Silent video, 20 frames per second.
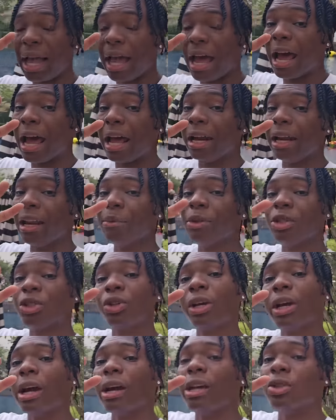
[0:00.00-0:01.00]
and let me show
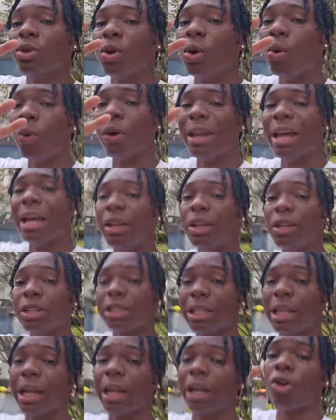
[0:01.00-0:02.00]
you guys what that looks
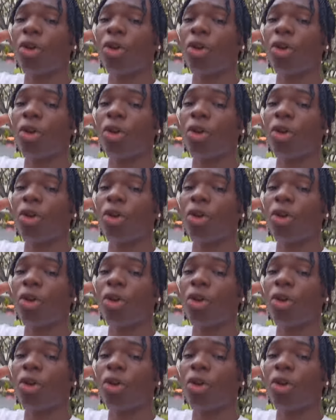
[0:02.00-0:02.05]
like